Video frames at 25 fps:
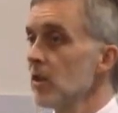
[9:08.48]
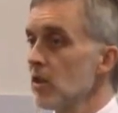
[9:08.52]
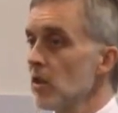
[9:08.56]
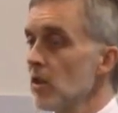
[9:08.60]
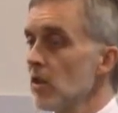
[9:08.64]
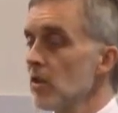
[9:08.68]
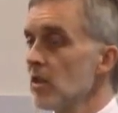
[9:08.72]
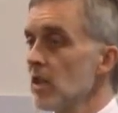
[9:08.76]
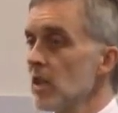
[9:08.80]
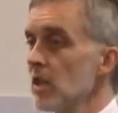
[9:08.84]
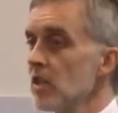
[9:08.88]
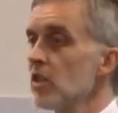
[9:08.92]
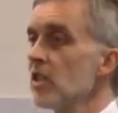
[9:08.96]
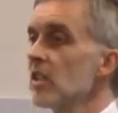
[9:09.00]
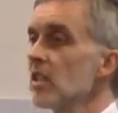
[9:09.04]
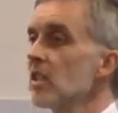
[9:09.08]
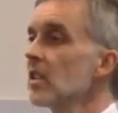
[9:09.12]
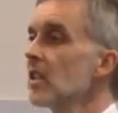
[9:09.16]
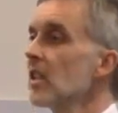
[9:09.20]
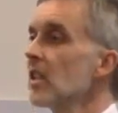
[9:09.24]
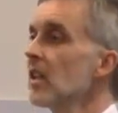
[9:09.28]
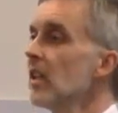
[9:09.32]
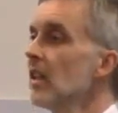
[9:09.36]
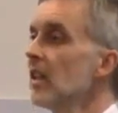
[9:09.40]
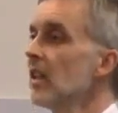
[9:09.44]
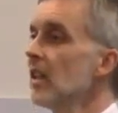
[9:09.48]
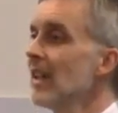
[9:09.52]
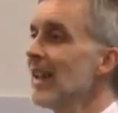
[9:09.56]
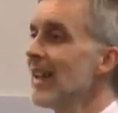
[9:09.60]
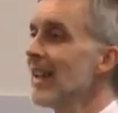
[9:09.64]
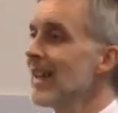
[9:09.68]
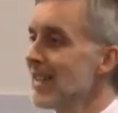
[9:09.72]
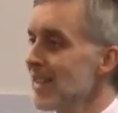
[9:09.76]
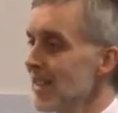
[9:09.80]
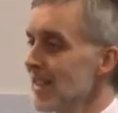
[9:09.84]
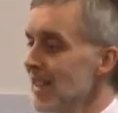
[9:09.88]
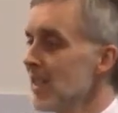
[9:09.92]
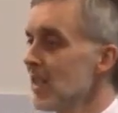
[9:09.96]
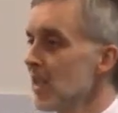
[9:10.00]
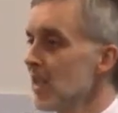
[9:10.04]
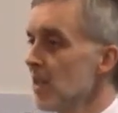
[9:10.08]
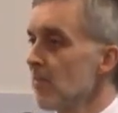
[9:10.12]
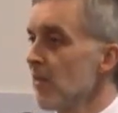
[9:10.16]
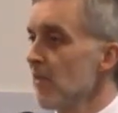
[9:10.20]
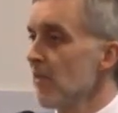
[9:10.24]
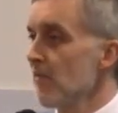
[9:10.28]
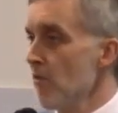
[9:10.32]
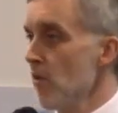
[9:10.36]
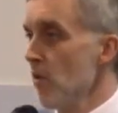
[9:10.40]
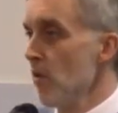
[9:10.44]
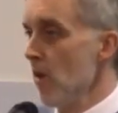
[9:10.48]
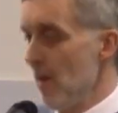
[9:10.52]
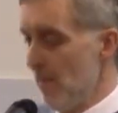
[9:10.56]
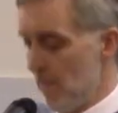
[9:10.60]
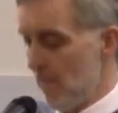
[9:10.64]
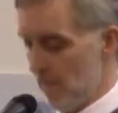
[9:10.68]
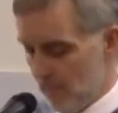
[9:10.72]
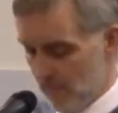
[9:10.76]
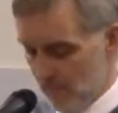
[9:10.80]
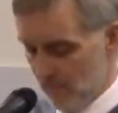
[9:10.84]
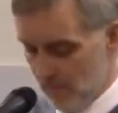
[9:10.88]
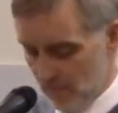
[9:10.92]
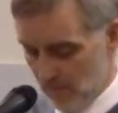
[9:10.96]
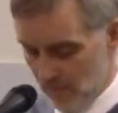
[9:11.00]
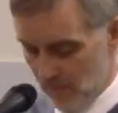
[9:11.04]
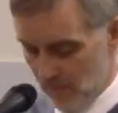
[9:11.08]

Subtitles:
but John says Jesus existed before him.